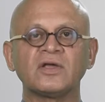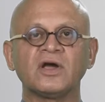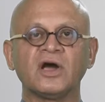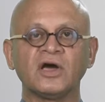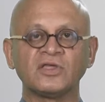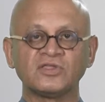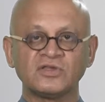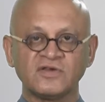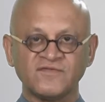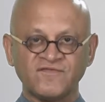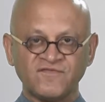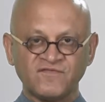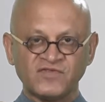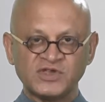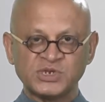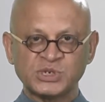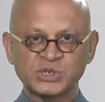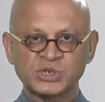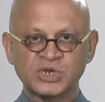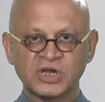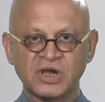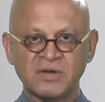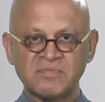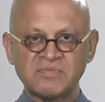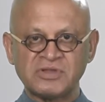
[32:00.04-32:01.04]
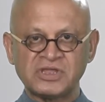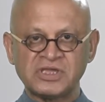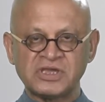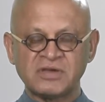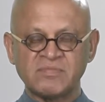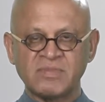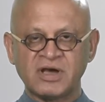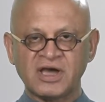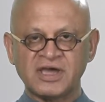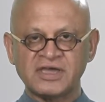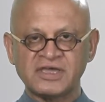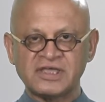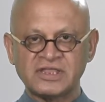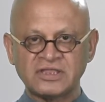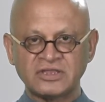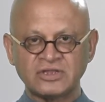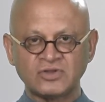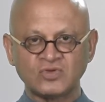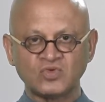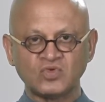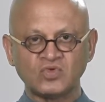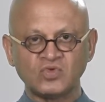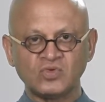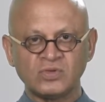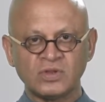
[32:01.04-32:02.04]
other fish come nearby, and
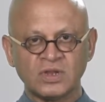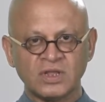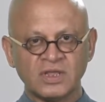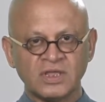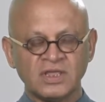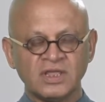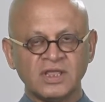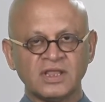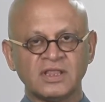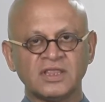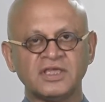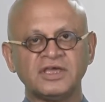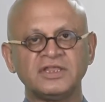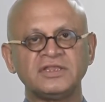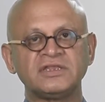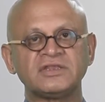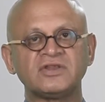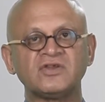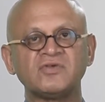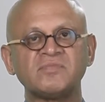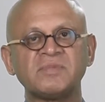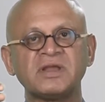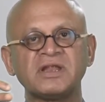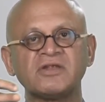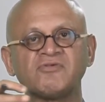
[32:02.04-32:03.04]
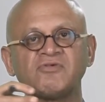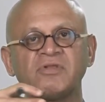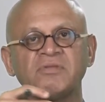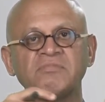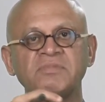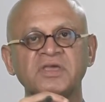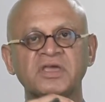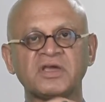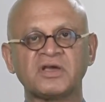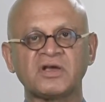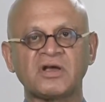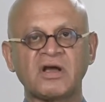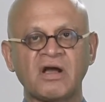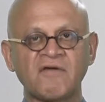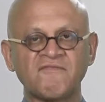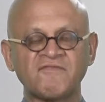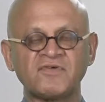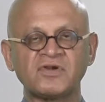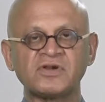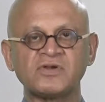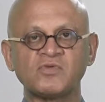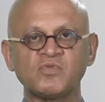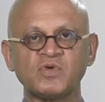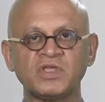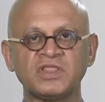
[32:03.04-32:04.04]
soon the instrument will be
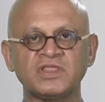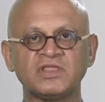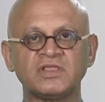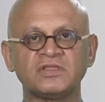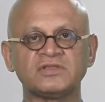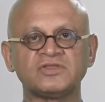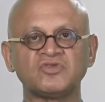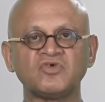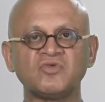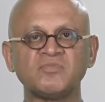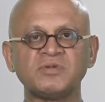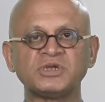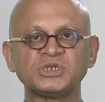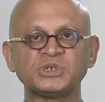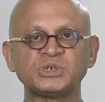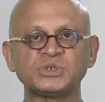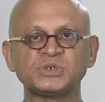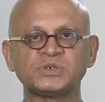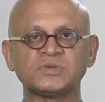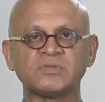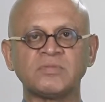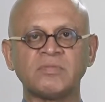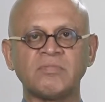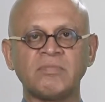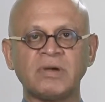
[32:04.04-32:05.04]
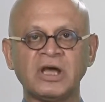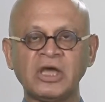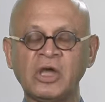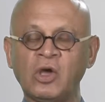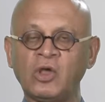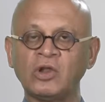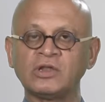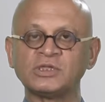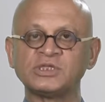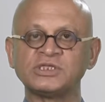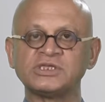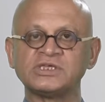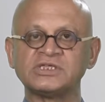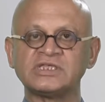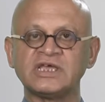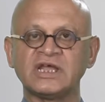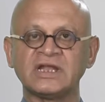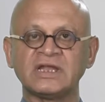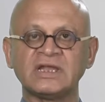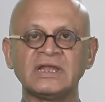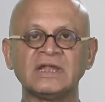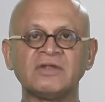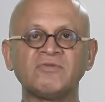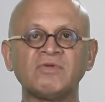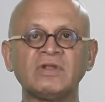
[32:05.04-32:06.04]
covered with so much biology
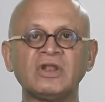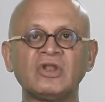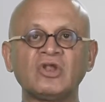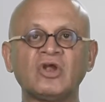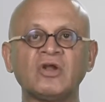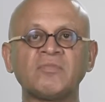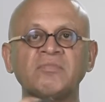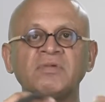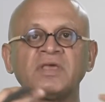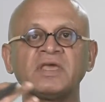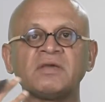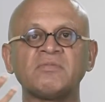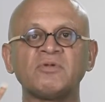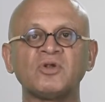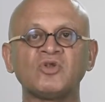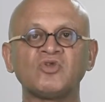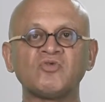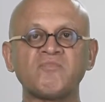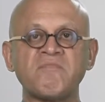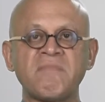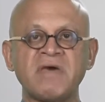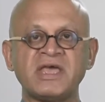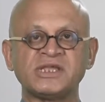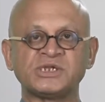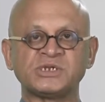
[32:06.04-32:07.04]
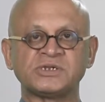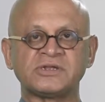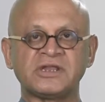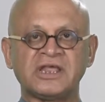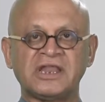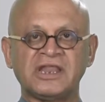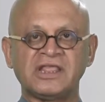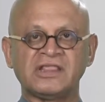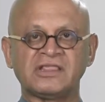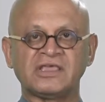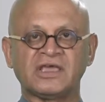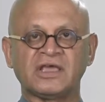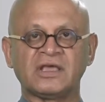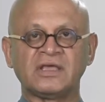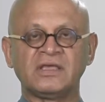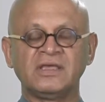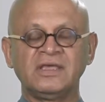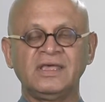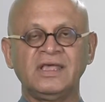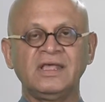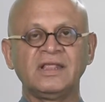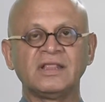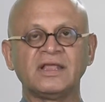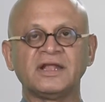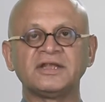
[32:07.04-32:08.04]
that it will not be able to measure anything.
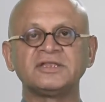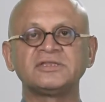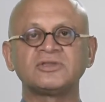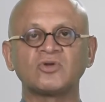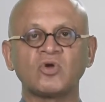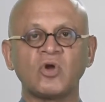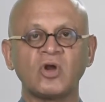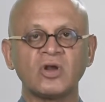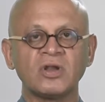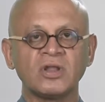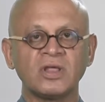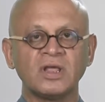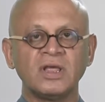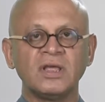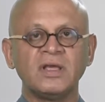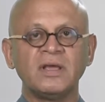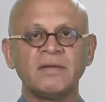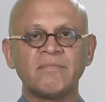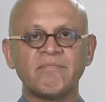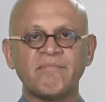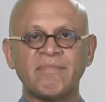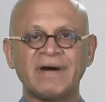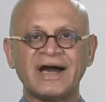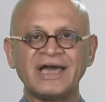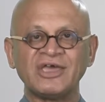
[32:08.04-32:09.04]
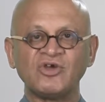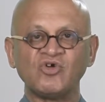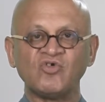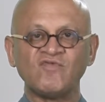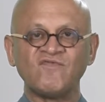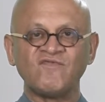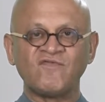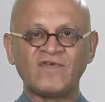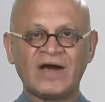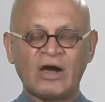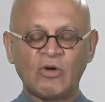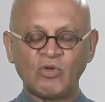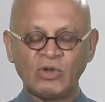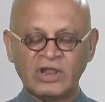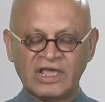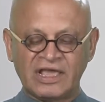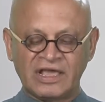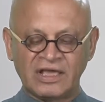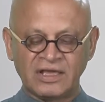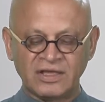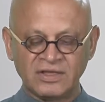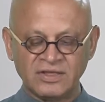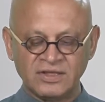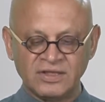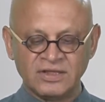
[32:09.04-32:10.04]
That is called
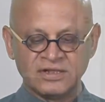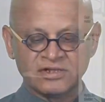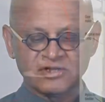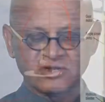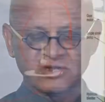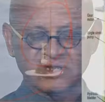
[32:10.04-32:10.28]
biofouling. So,